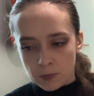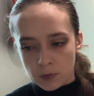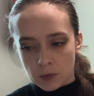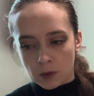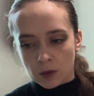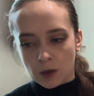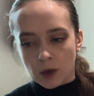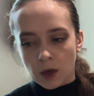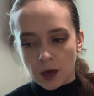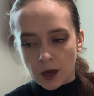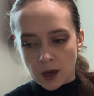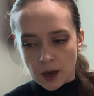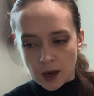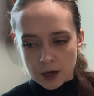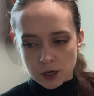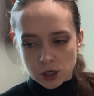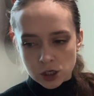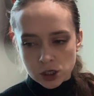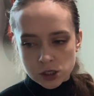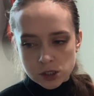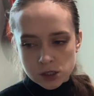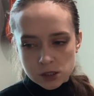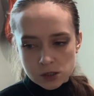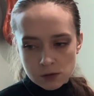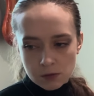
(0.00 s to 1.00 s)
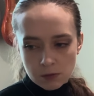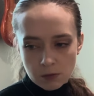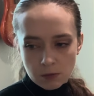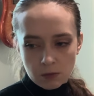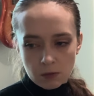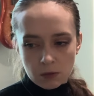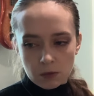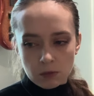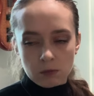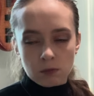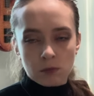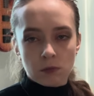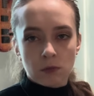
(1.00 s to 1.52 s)
Okay, I just
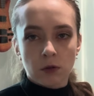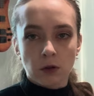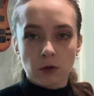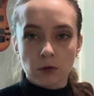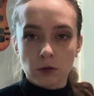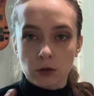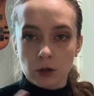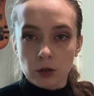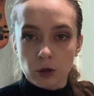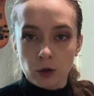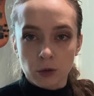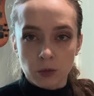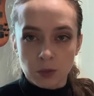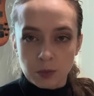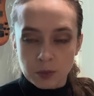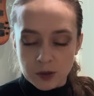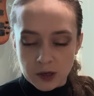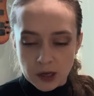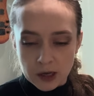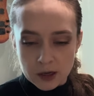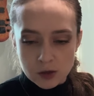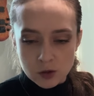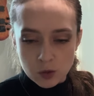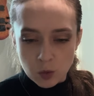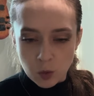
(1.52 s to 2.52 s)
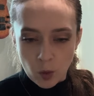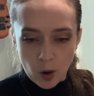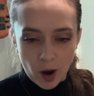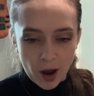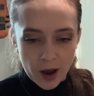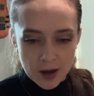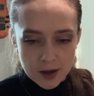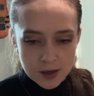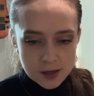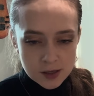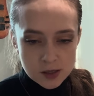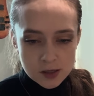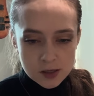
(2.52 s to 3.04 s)
looped it
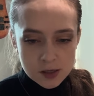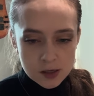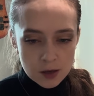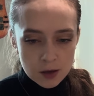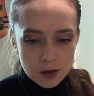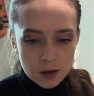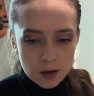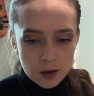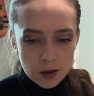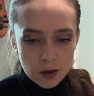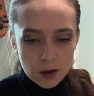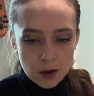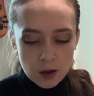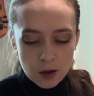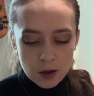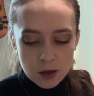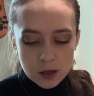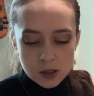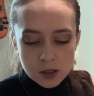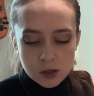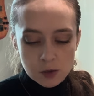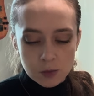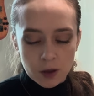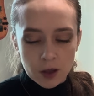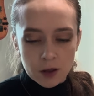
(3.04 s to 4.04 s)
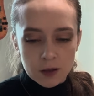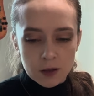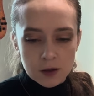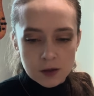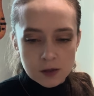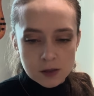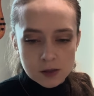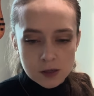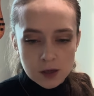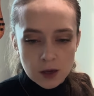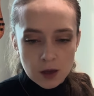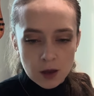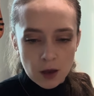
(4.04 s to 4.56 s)
twice. So we had
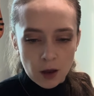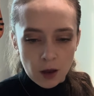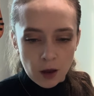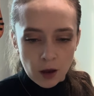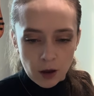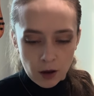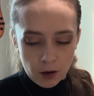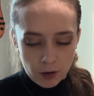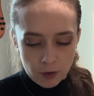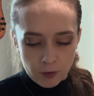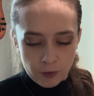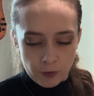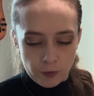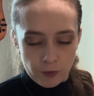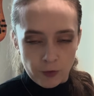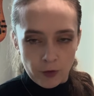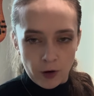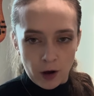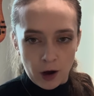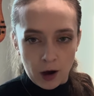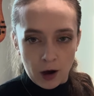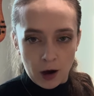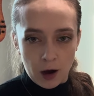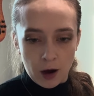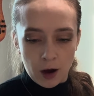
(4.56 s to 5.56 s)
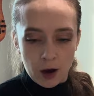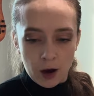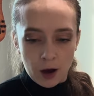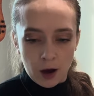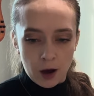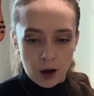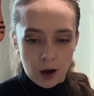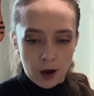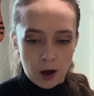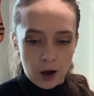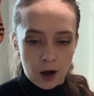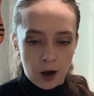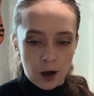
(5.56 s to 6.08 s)
this
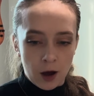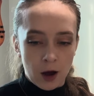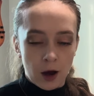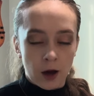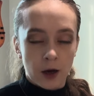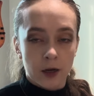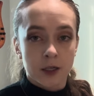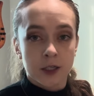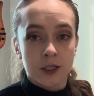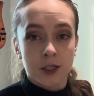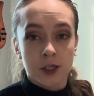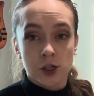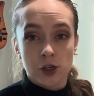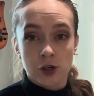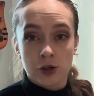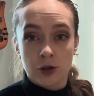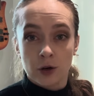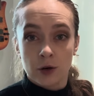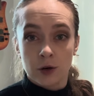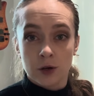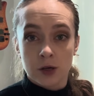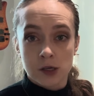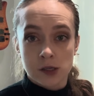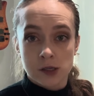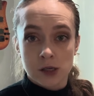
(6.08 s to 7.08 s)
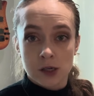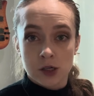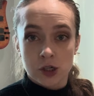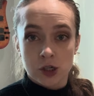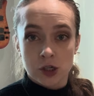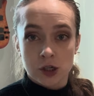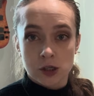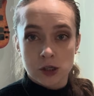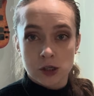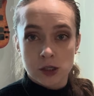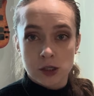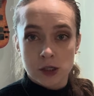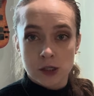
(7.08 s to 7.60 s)
fa, did you notice it
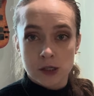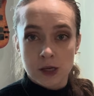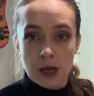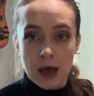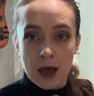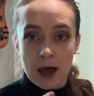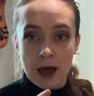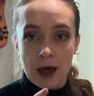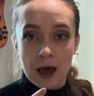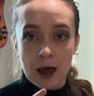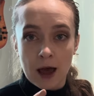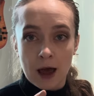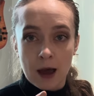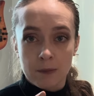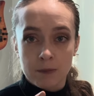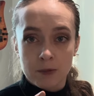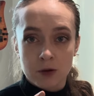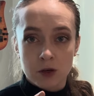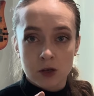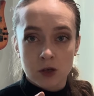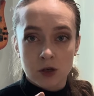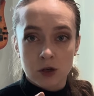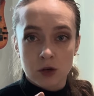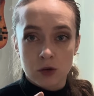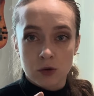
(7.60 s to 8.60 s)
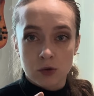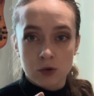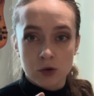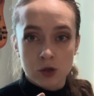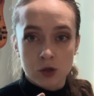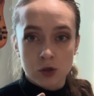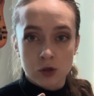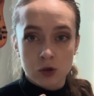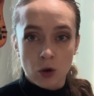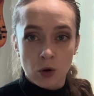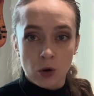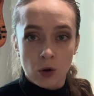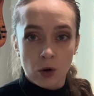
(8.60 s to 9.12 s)
just stepped to
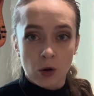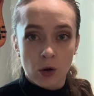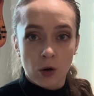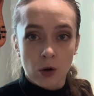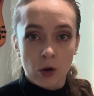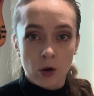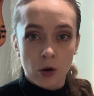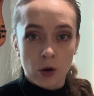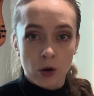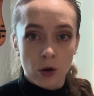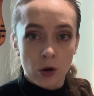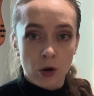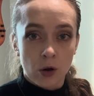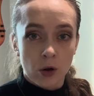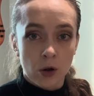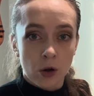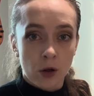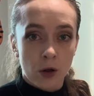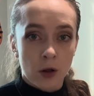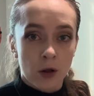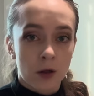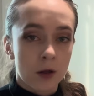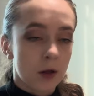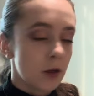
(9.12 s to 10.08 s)
sol?